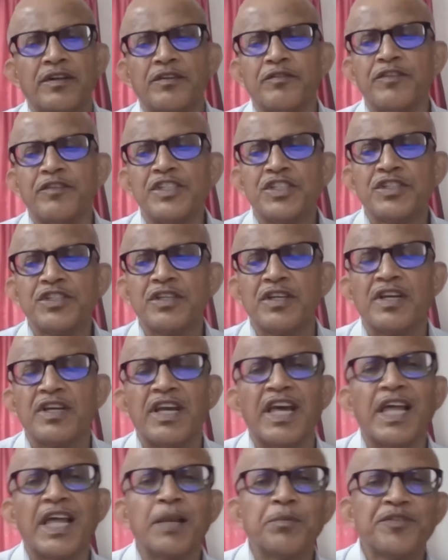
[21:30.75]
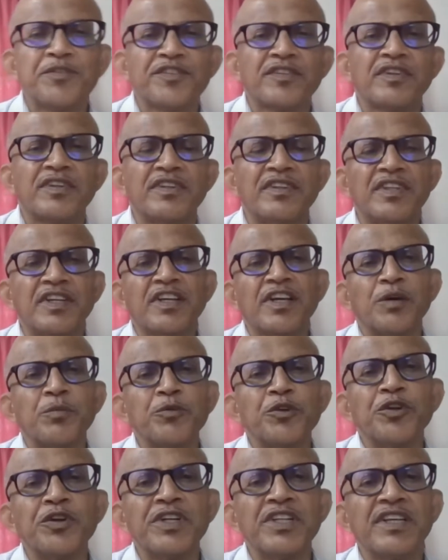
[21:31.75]
which helps the
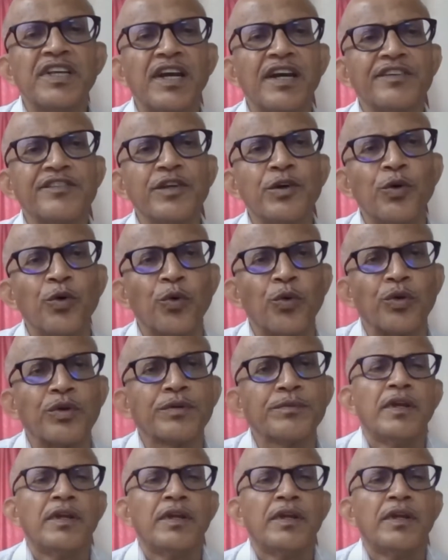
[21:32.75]
community as a whole.